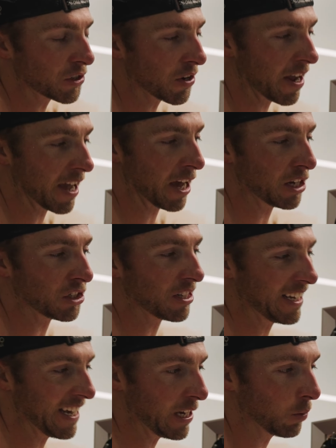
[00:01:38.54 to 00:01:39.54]
your age
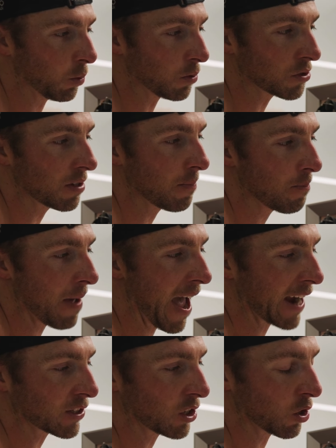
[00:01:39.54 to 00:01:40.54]
equals
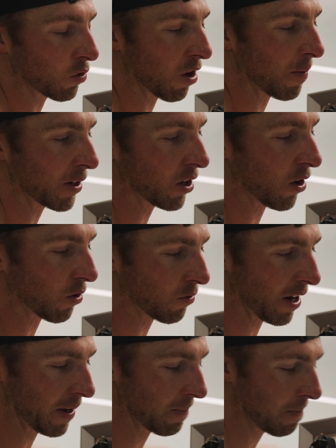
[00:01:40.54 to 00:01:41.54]
max aerobic heart
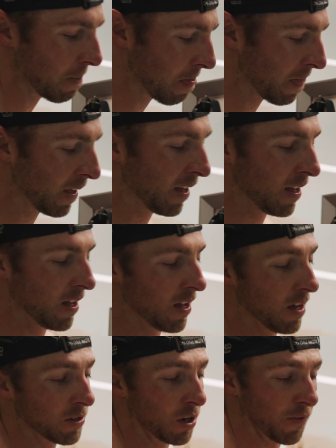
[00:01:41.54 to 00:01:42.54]
rate.
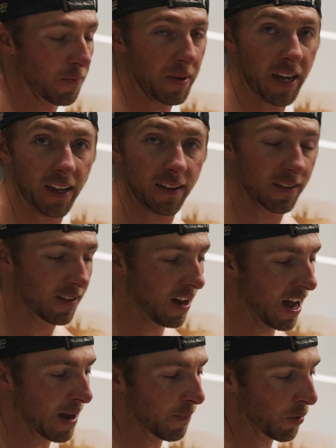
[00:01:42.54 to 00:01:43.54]
So for me,
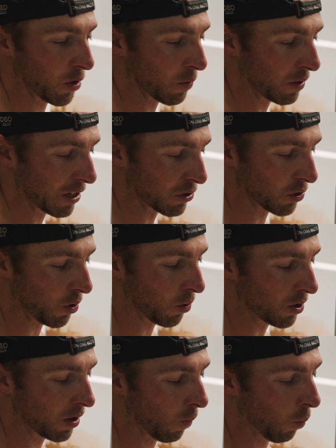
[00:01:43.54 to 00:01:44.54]
I am 31 years
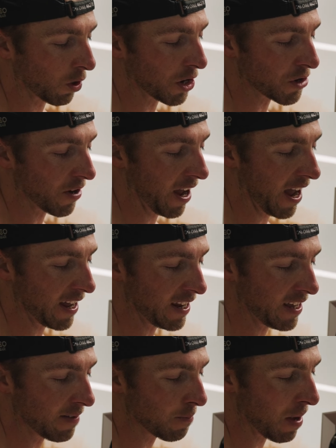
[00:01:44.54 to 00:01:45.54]
old.
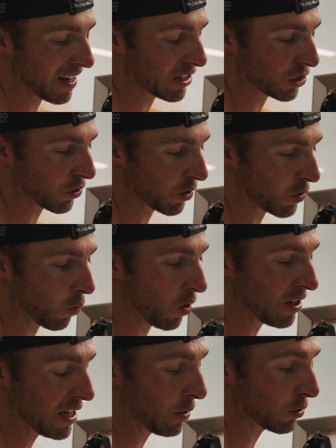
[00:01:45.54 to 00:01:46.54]
180 minus
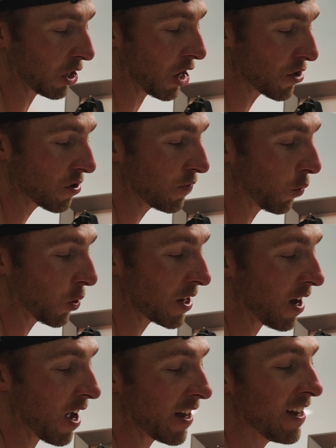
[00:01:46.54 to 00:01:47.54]
31 equals
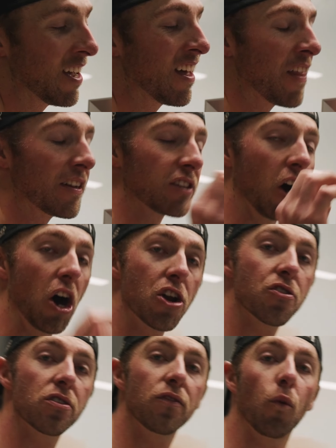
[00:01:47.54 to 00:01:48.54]
149. That is
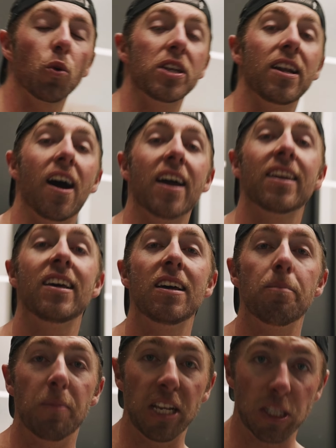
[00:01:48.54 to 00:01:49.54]
149
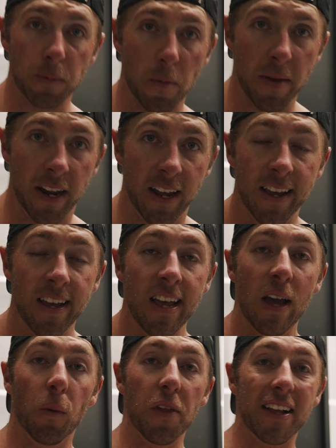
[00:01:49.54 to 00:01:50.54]
beats per minute.
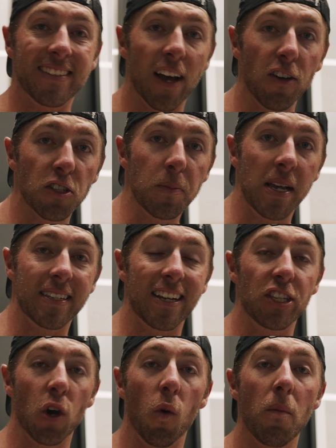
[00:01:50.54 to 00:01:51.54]
And what that tells me is I
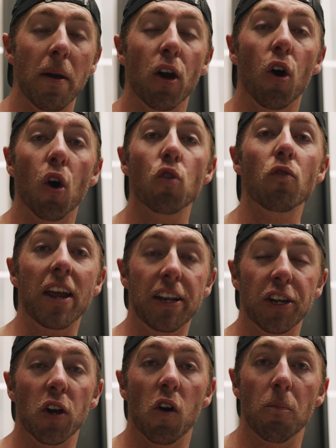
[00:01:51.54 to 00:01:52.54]
don't want my heart rate
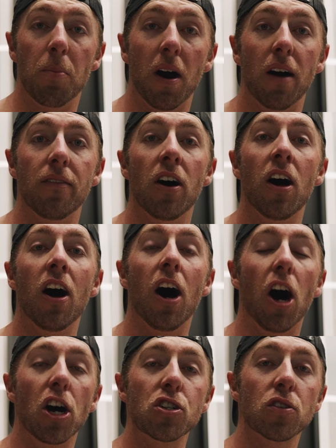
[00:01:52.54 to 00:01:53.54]
to go above
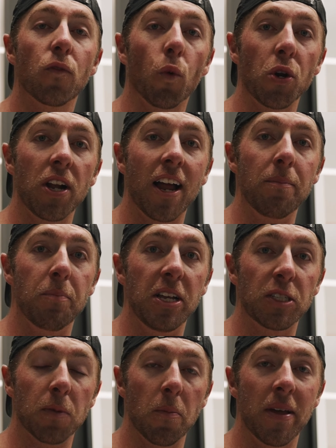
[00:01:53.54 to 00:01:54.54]
149
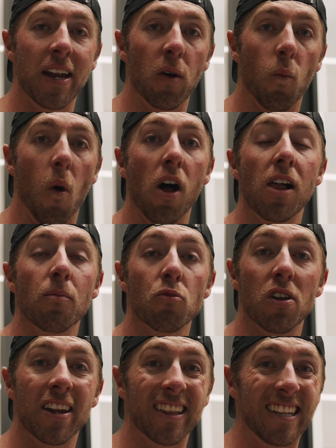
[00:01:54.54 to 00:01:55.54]
beats per minute while I'm
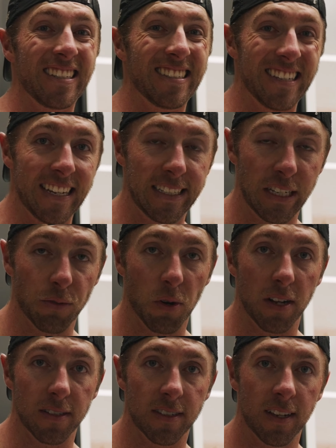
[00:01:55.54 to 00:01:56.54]
running these easy
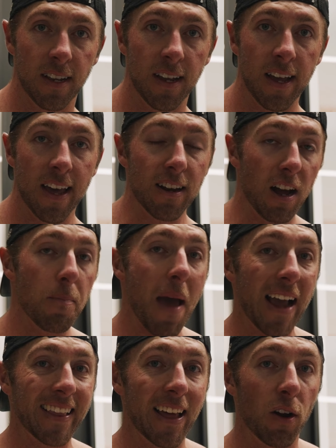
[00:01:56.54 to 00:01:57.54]
runs. And I'll
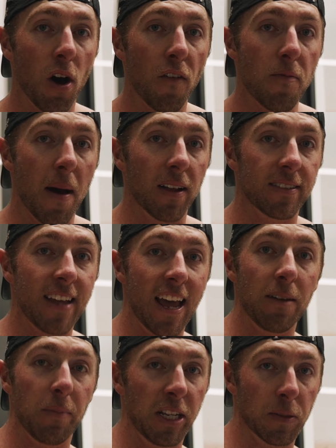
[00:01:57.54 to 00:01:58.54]
back that off about
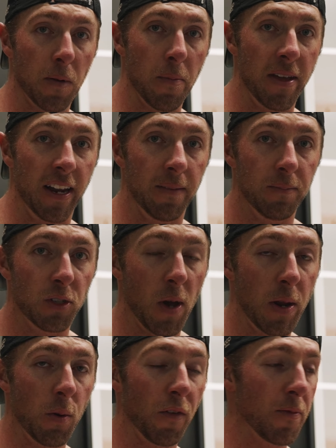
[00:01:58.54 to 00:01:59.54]
10 beats per minute. So
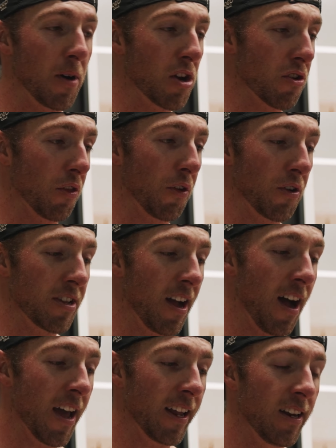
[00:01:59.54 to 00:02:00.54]
anywhere from
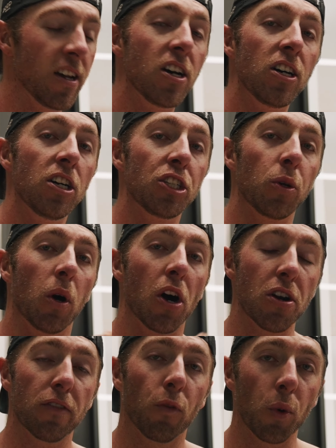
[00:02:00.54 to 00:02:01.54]
139 to
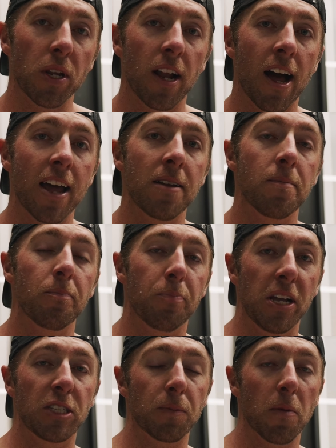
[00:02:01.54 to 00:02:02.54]
149 beats per